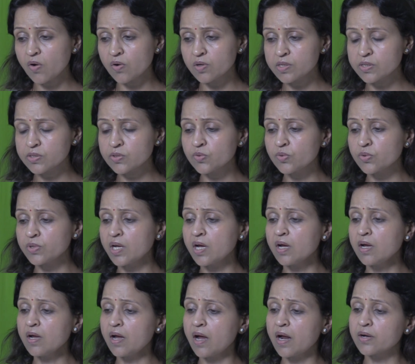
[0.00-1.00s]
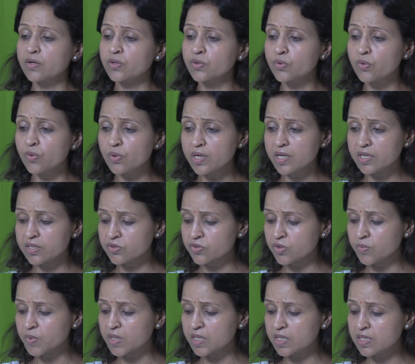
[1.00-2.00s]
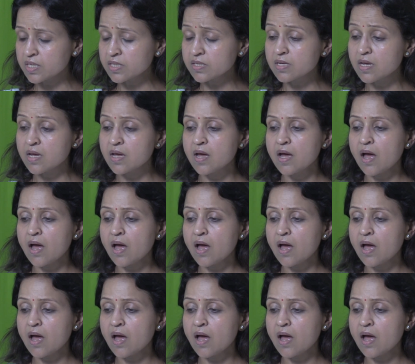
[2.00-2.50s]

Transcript: oliguria and cold extremities